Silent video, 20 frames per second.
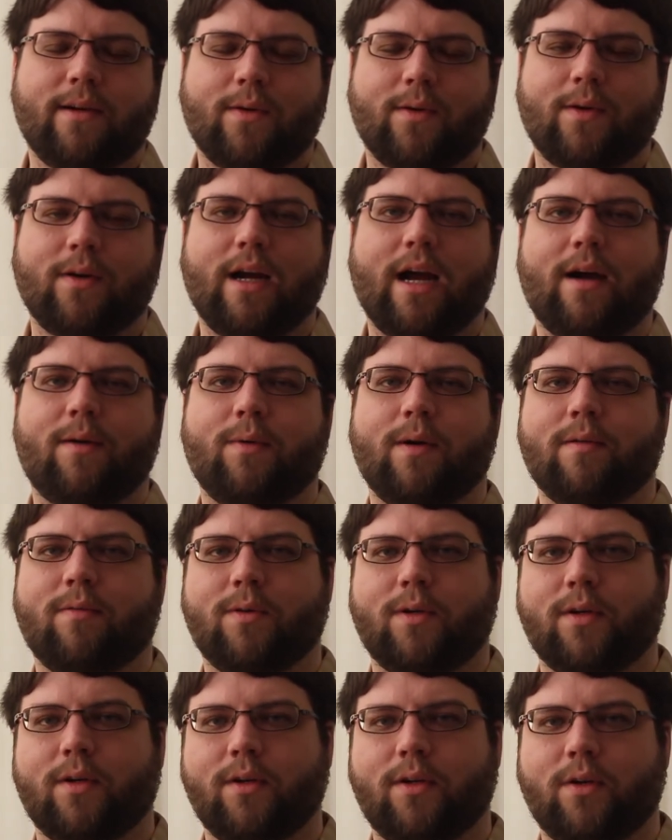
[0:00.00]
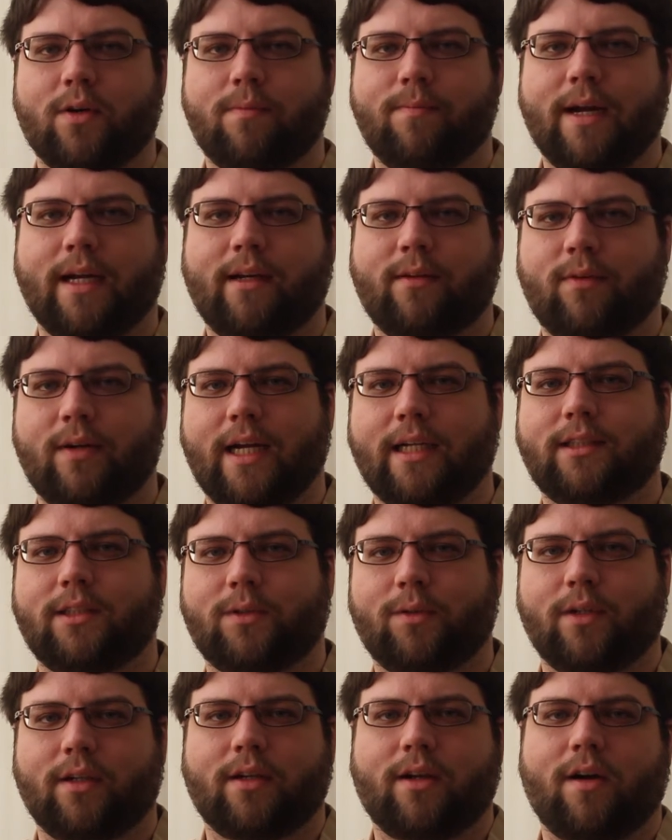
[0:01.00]
or however your
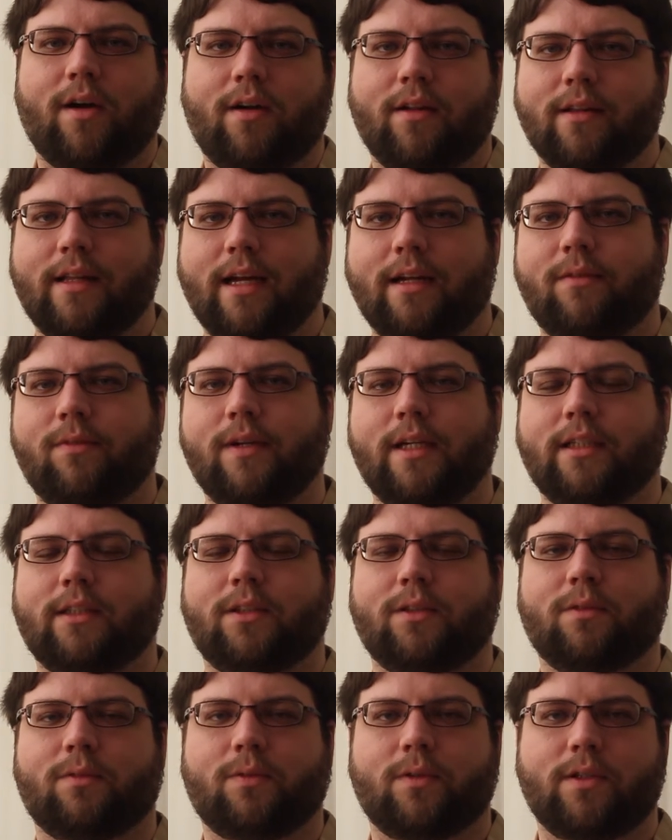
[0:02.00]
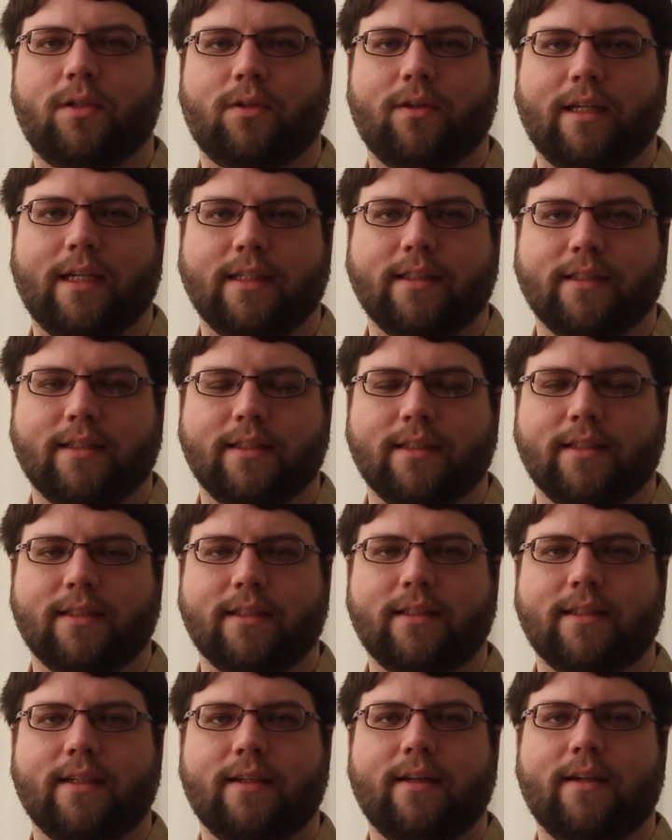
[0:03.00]
manufacturer called that feature for your
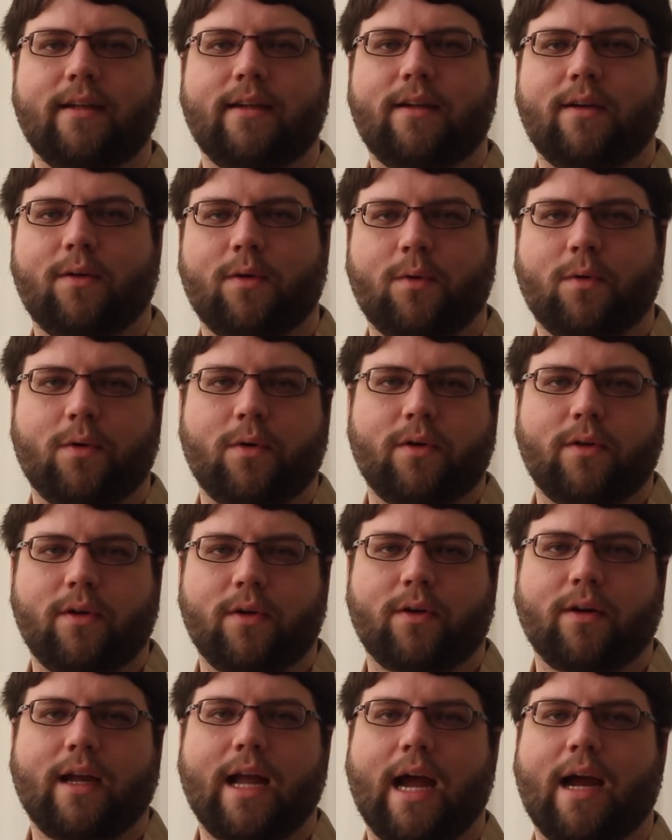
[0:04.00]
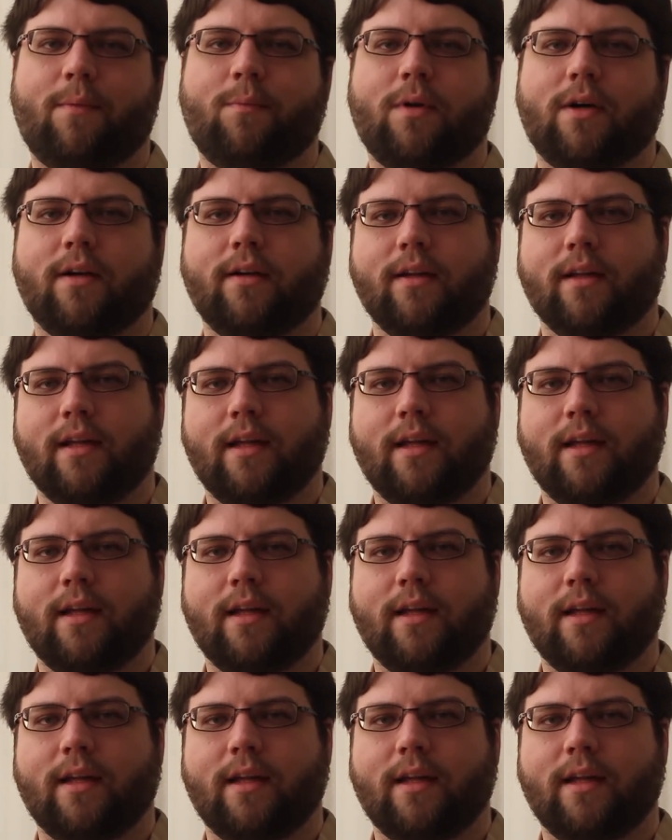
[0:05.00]
lenses or your camera.